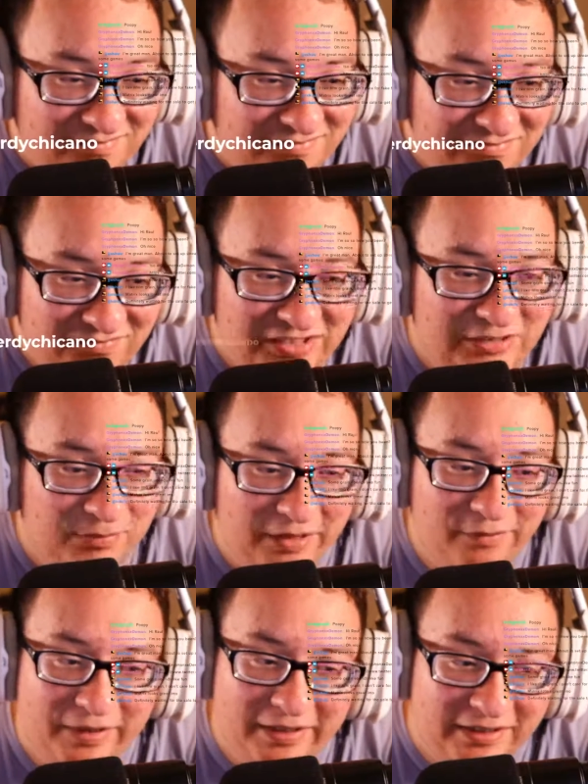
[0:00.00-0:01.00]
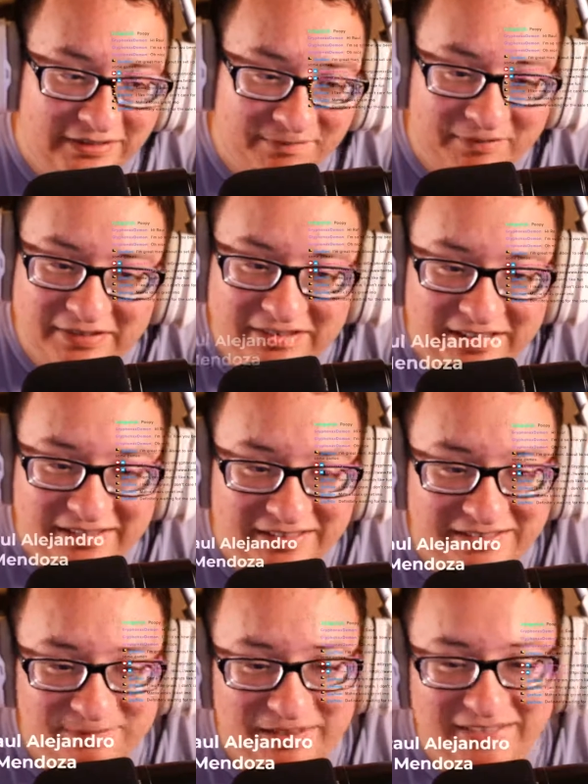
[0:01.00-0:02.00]
Which, by the way, guys, I'm not saying that
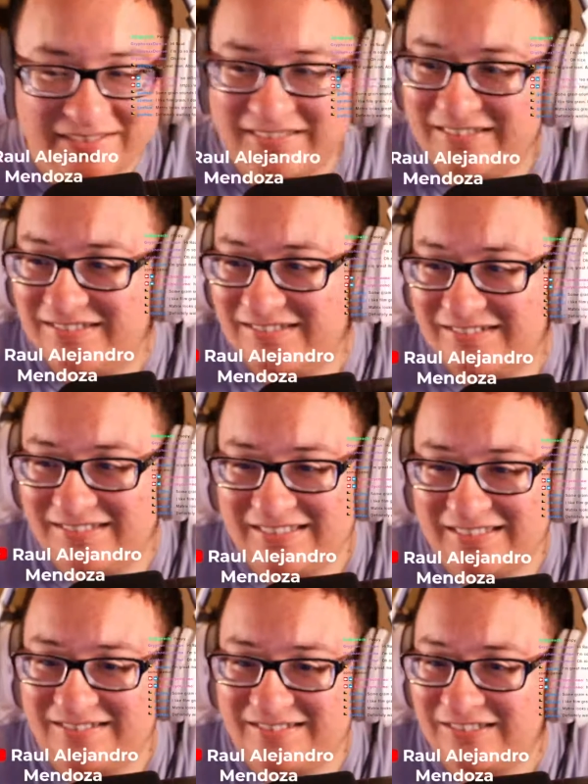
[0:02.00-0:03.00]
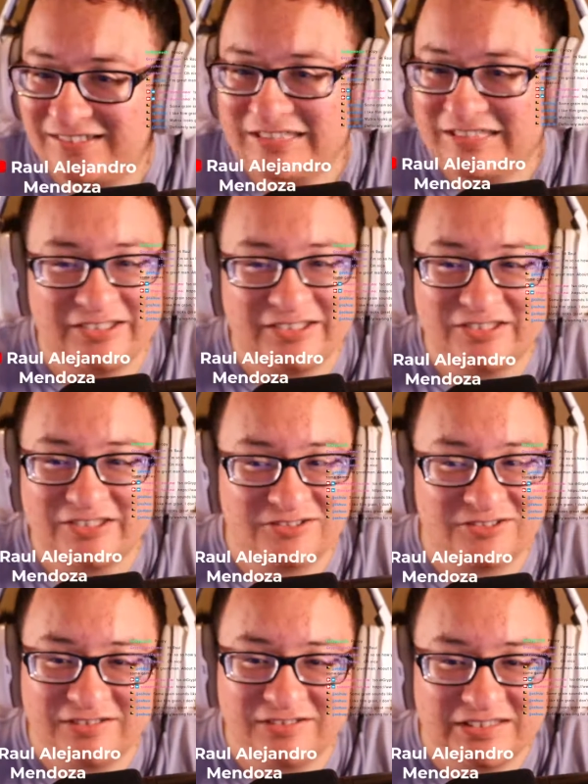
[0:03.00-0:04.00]
it's a bad thing that there's international
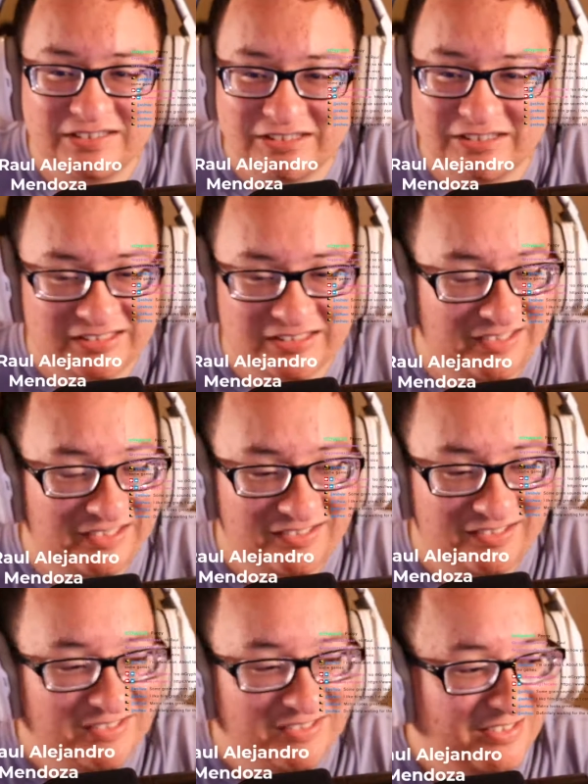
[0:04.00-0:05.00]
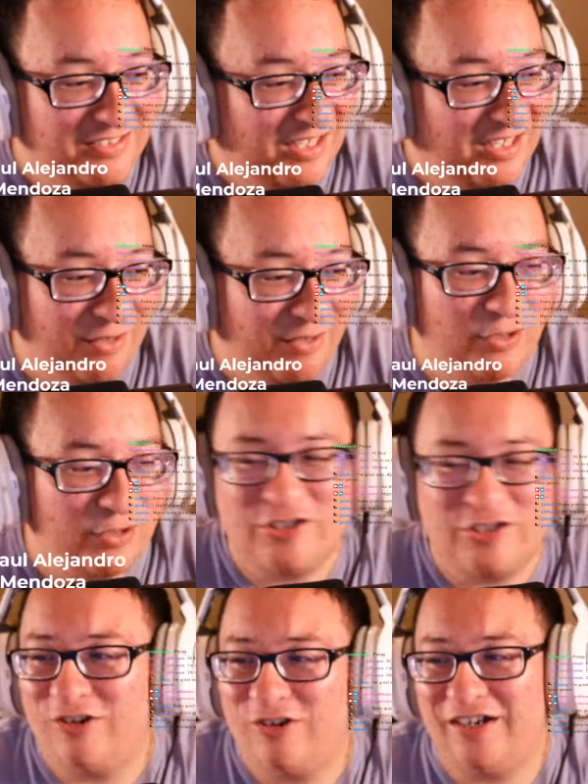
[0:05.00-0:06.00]
streams. It's just that I wouldn't
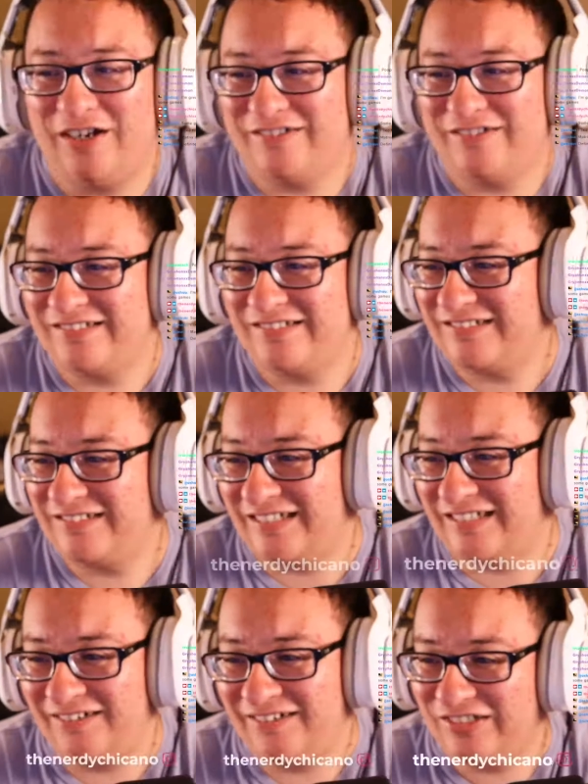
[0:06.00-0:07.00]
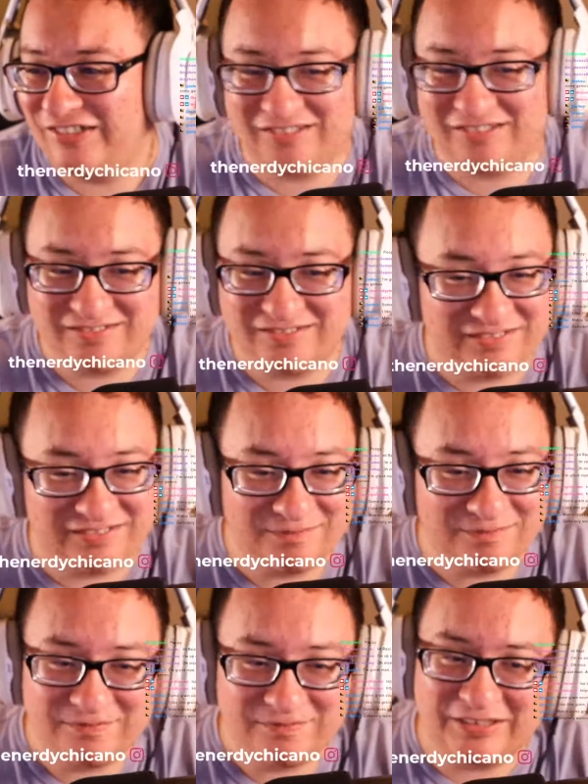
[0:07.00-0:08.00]
know how to have y'all
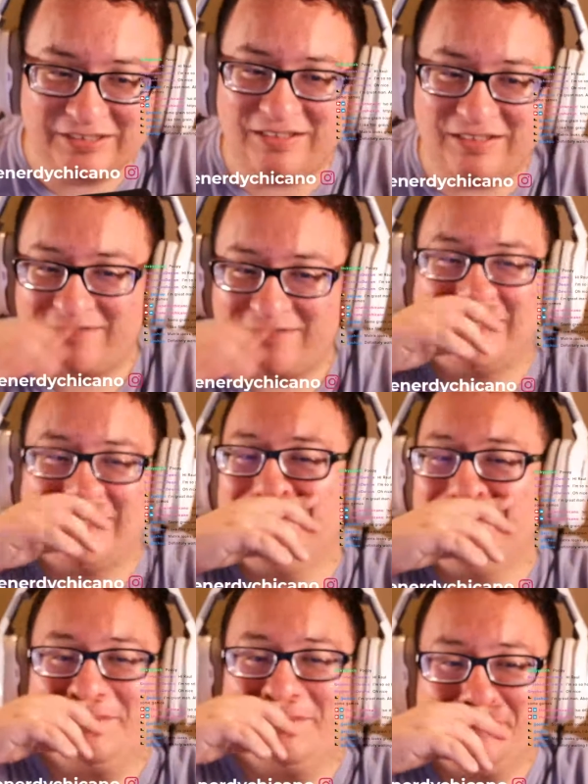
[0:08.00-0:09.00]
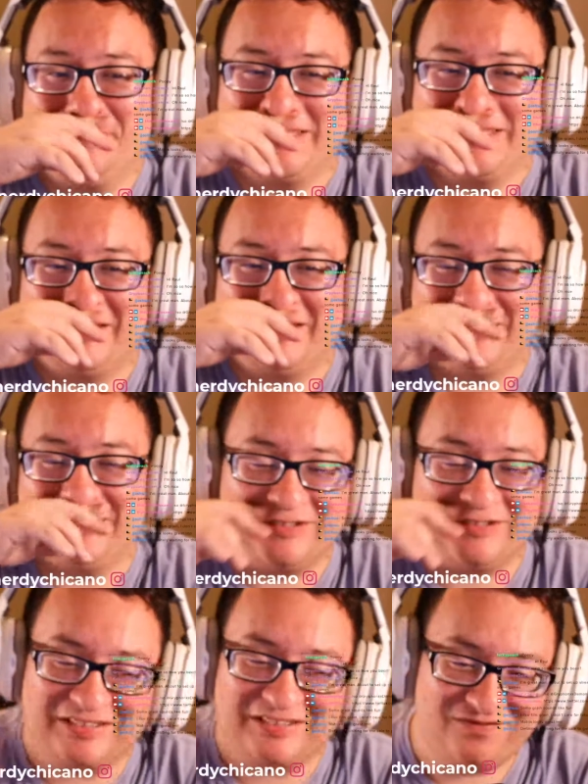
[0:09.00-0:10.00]
interact with them because y'all don't know
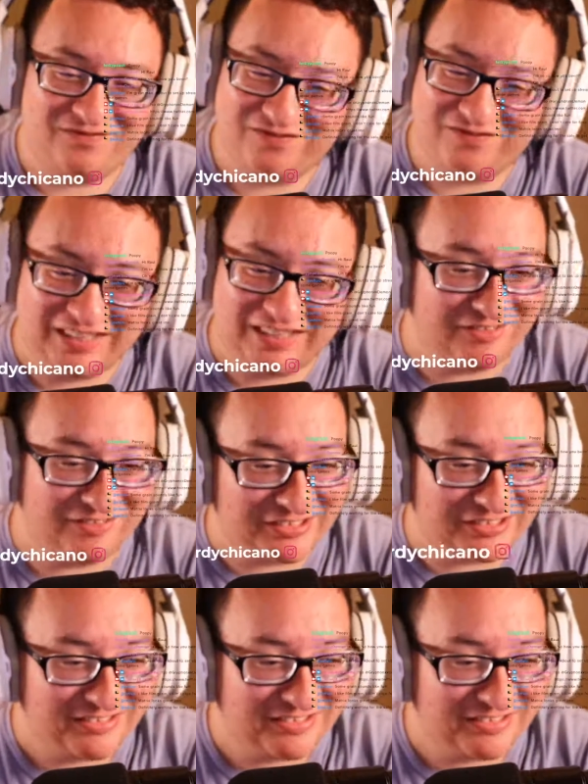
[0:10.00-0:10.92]
these languages.